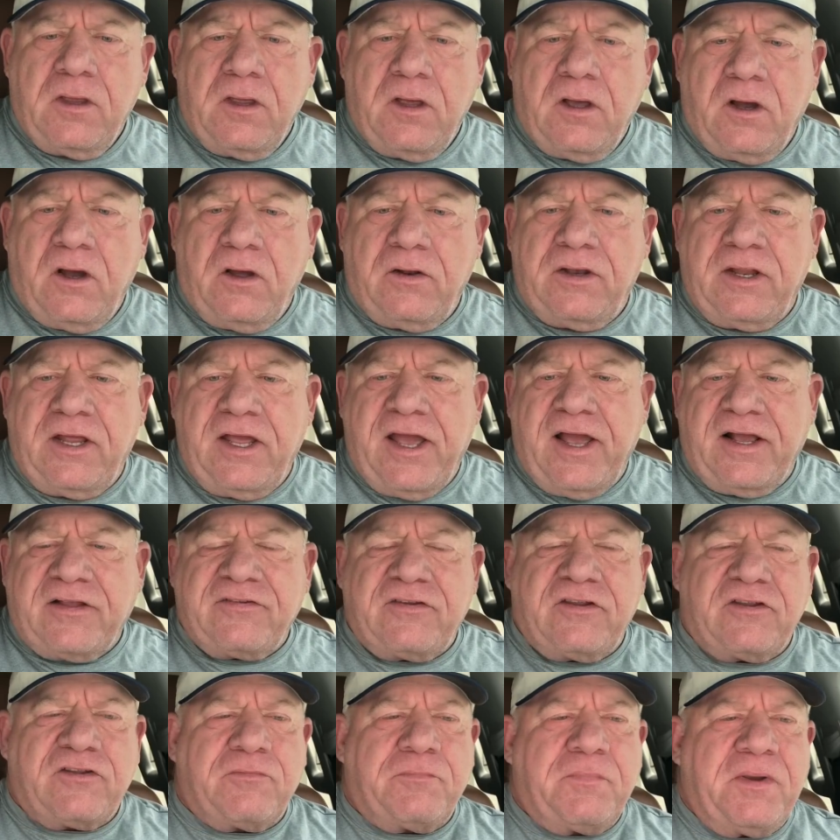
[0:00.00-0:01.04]
on the
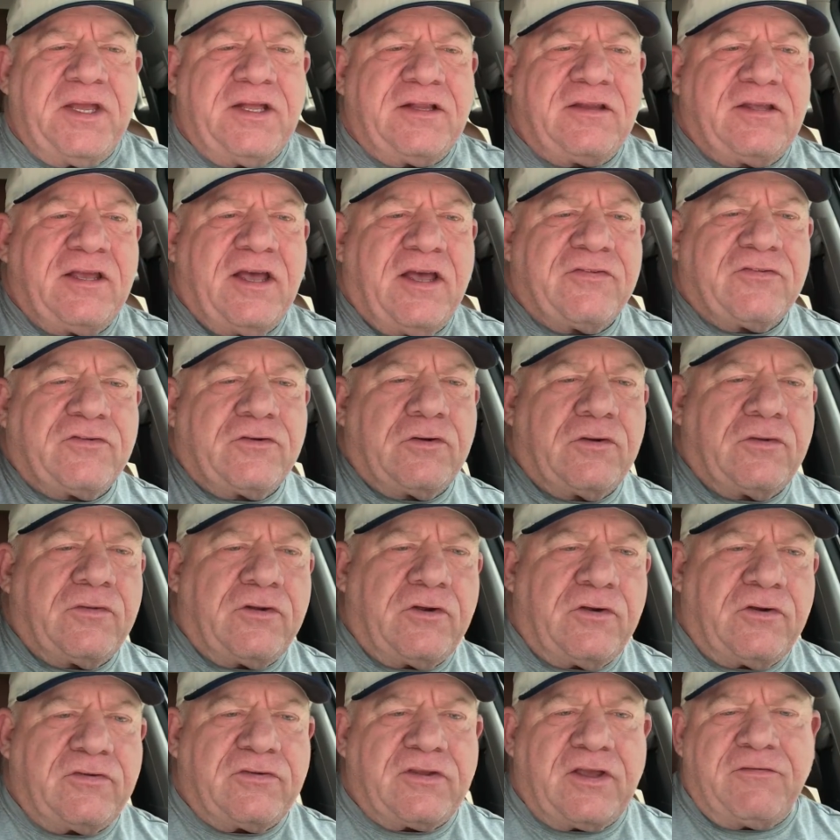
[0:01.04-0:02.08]
exit speed tester.
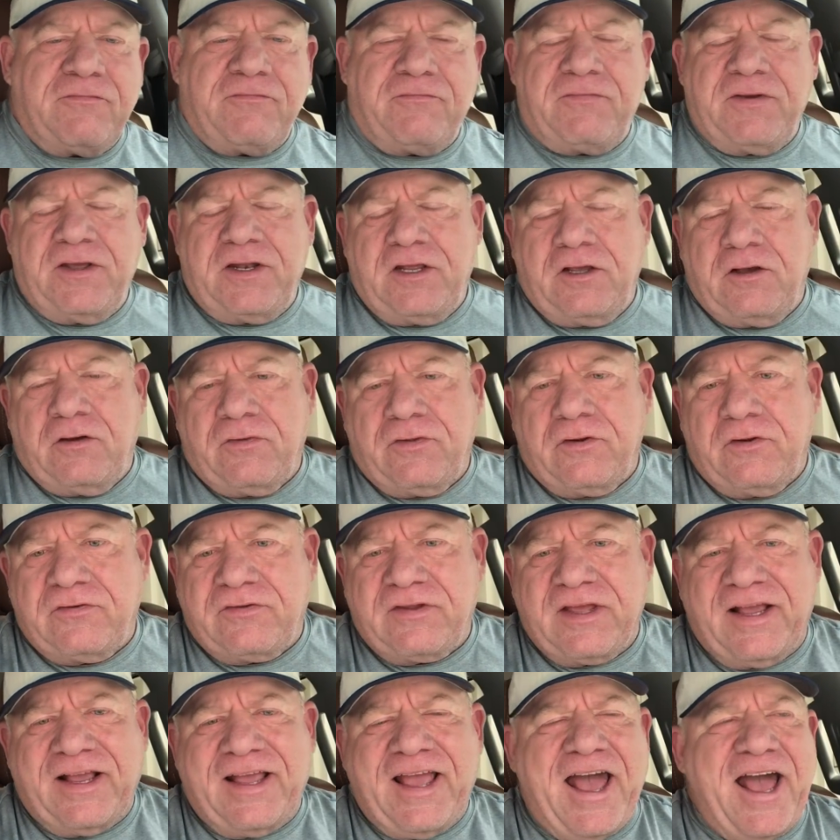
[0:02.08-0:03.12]
There is a video, there's
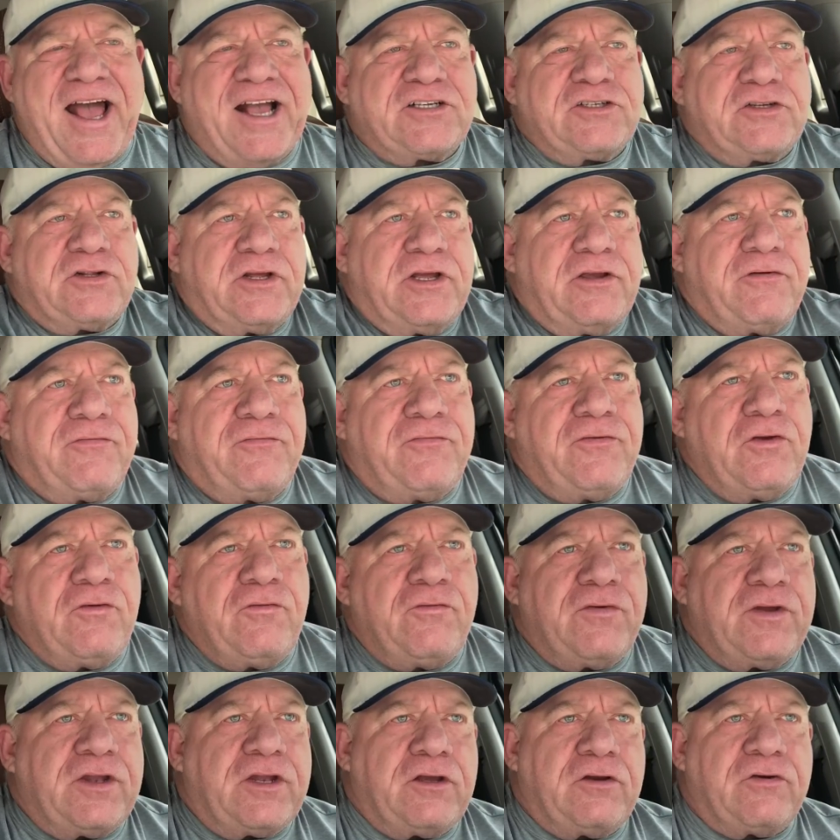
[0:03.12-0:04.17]
actually a few
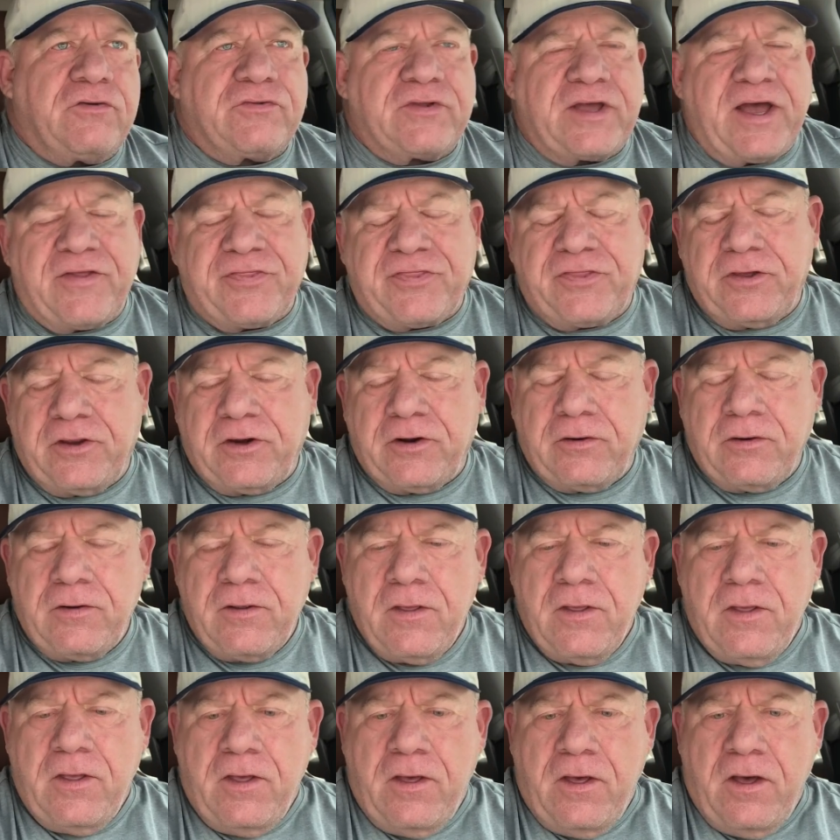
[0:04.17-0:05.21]
videos out there
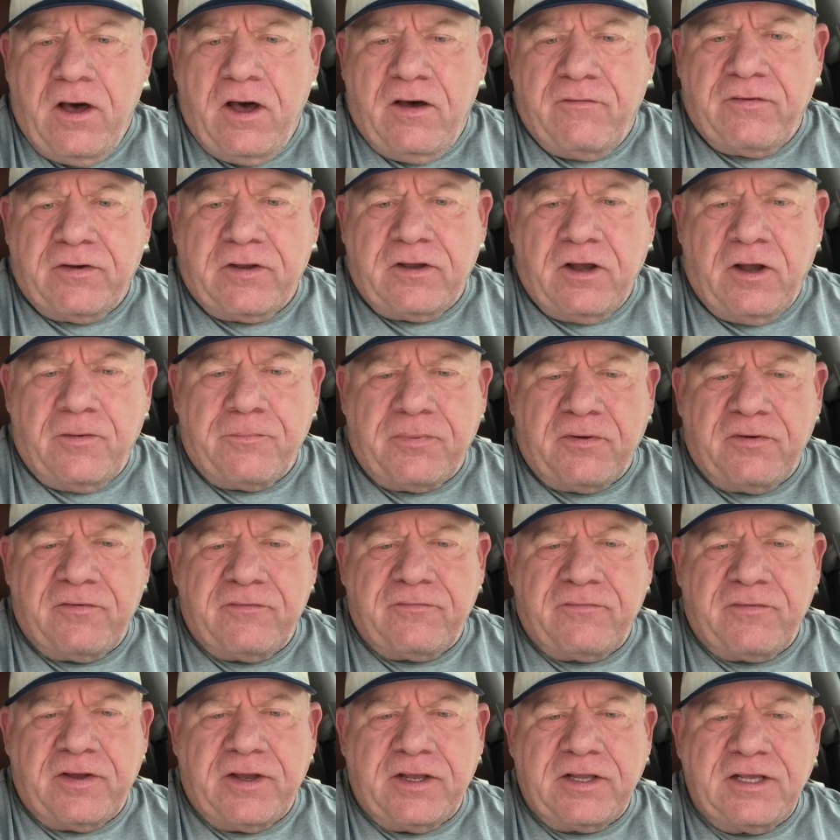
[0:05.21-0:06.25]
of a couple
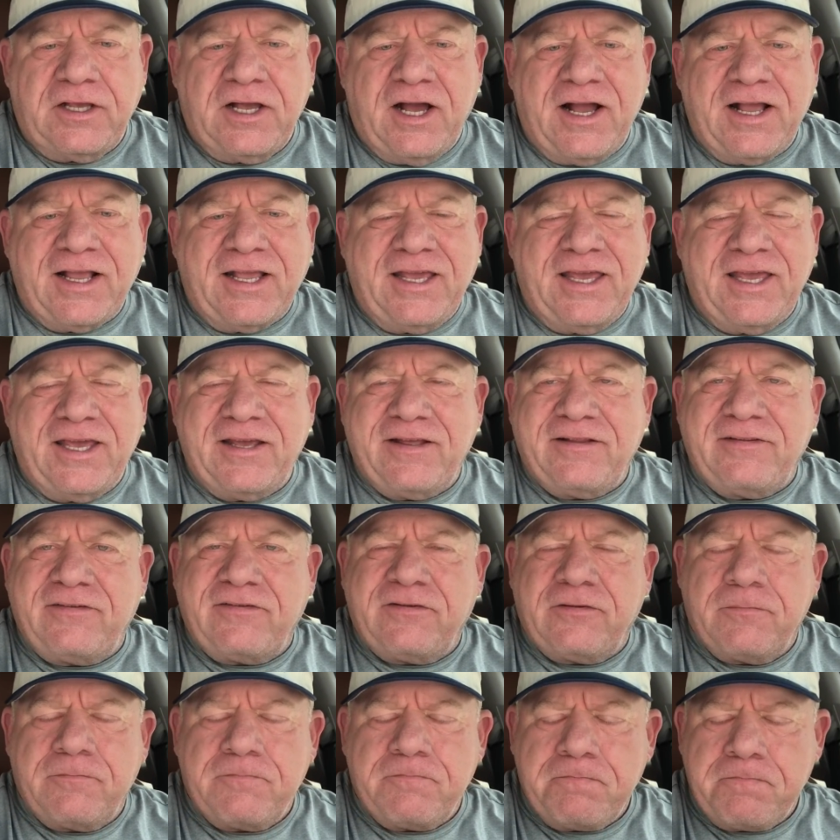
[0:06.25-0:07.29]
of young
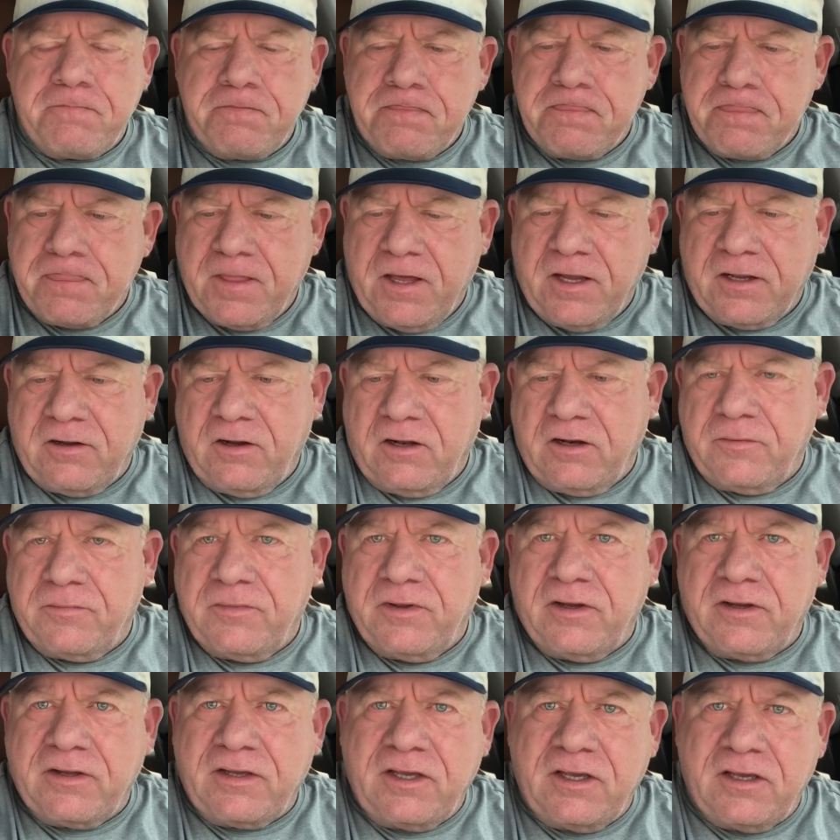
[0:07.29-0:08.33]
kids. I call them
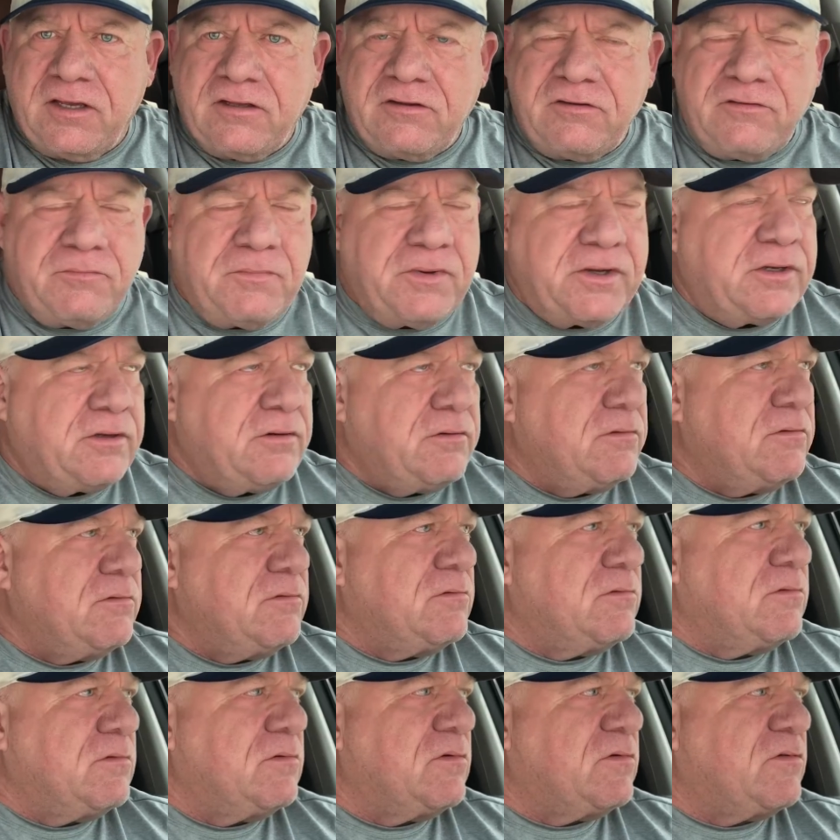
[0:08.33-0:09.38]
young kids, but
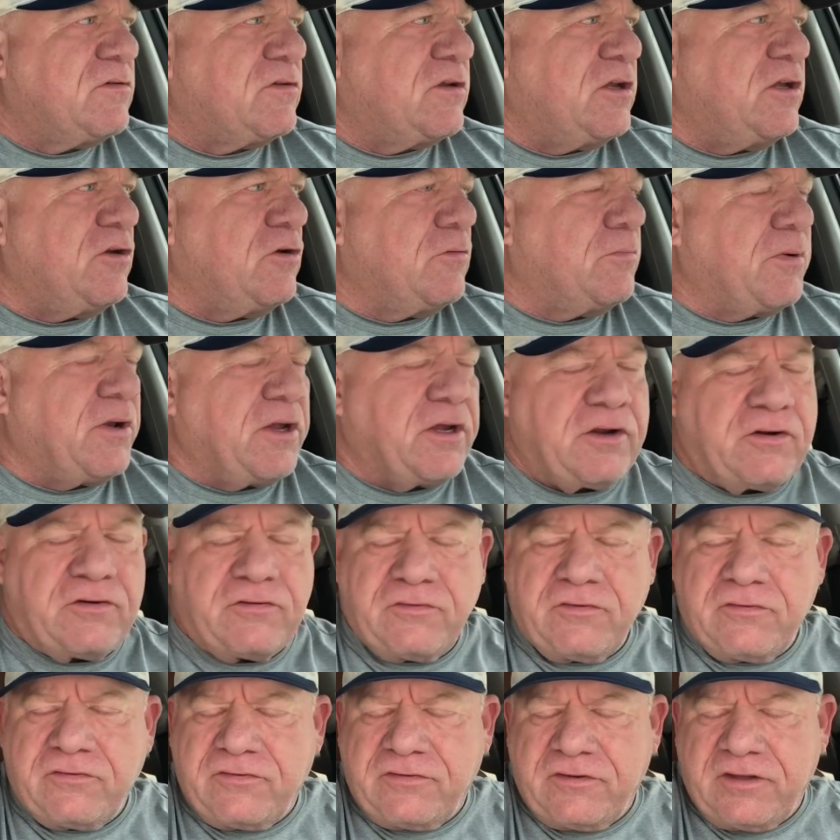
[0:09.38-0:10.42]
senior
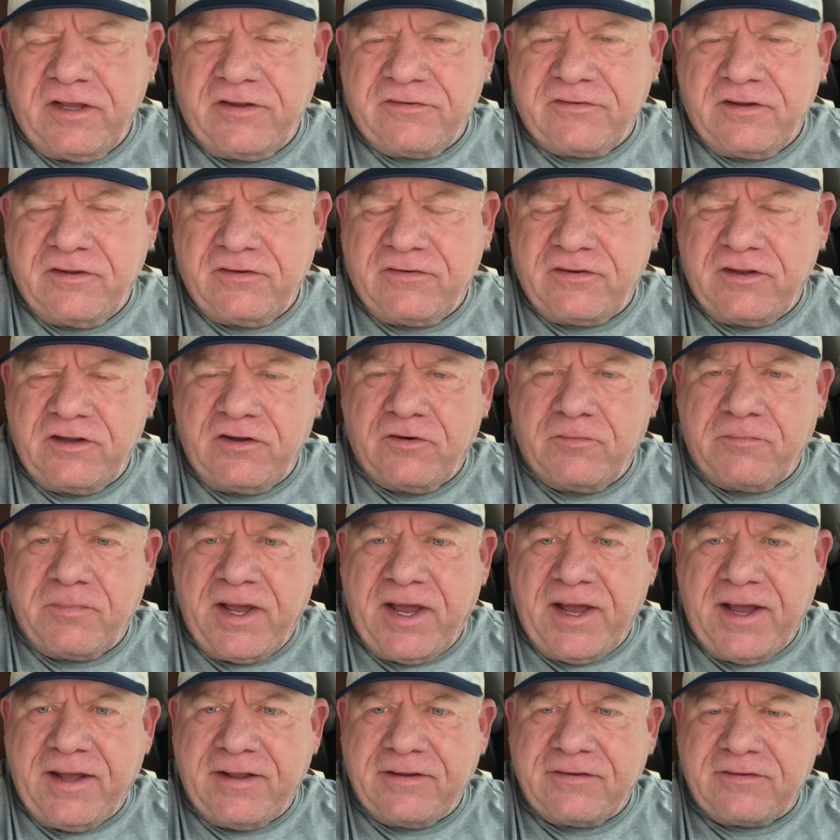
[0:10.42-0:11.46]
players are testing senior
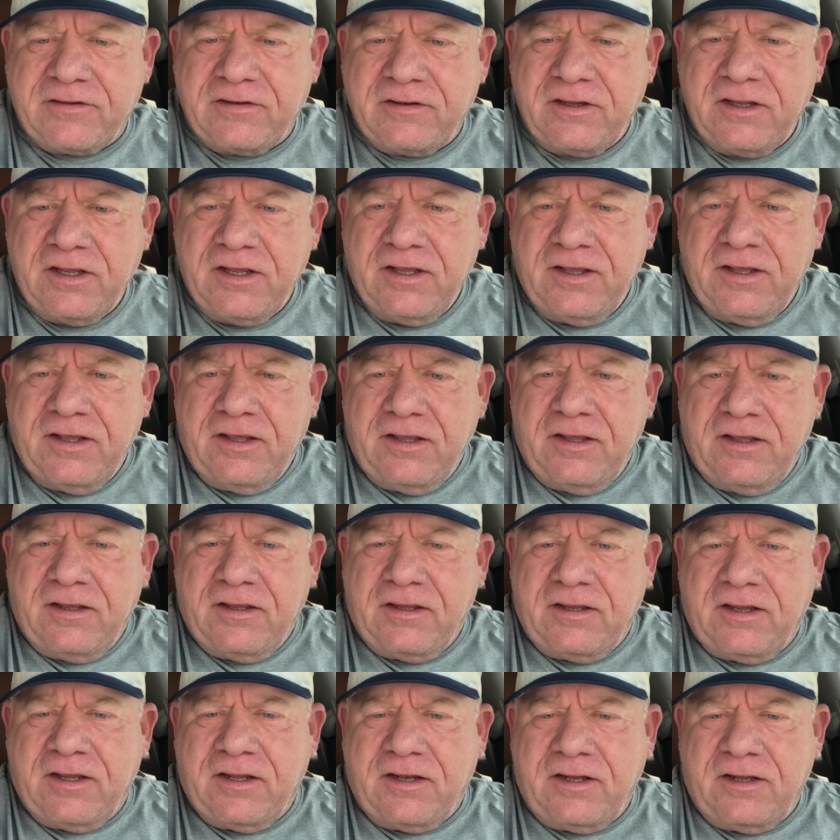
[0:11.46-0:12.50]
bats and
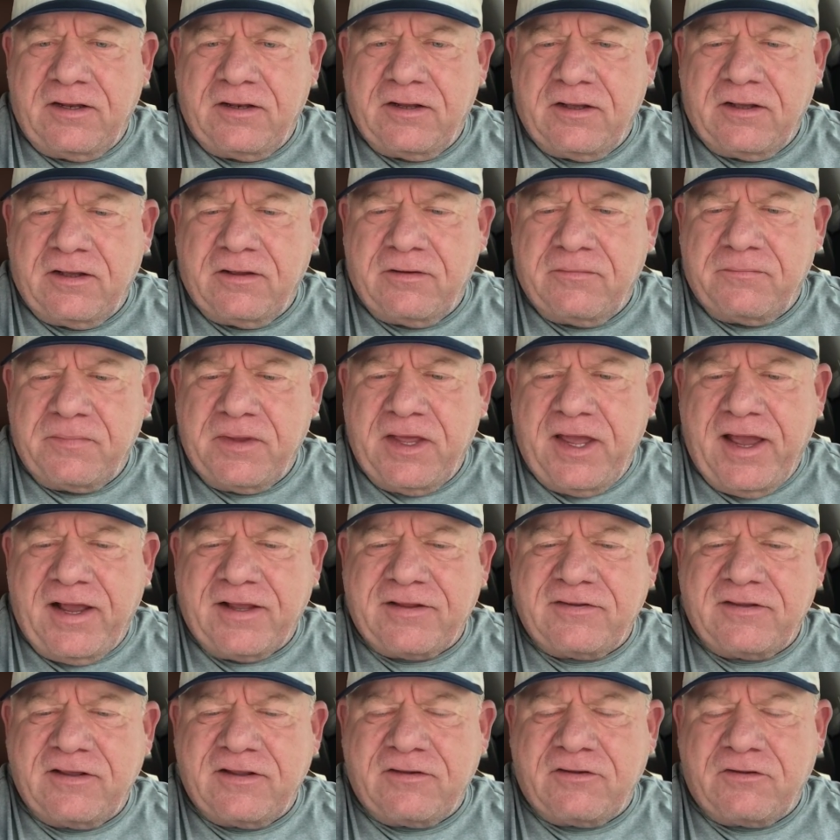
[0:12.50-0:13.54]
getting
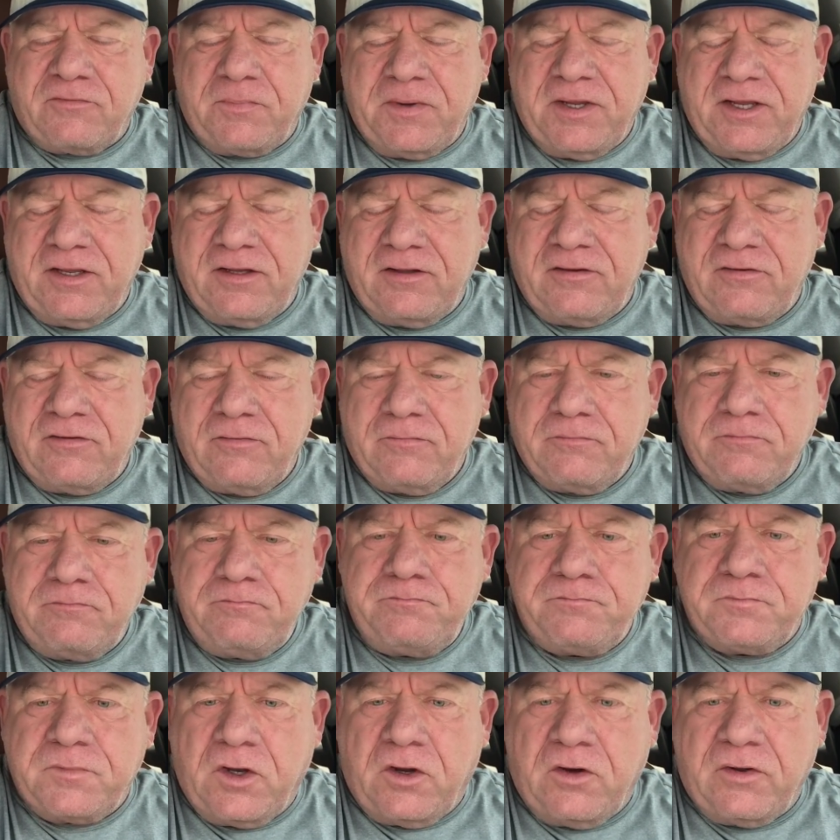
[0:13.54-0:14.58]
exit speeds
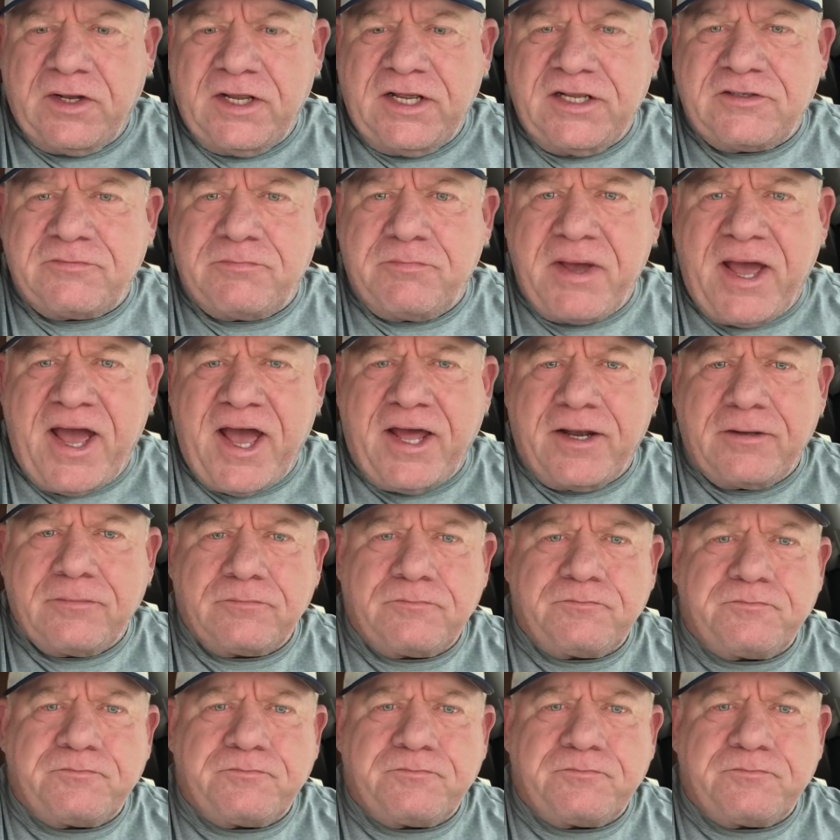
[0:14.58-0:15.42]
on each bat.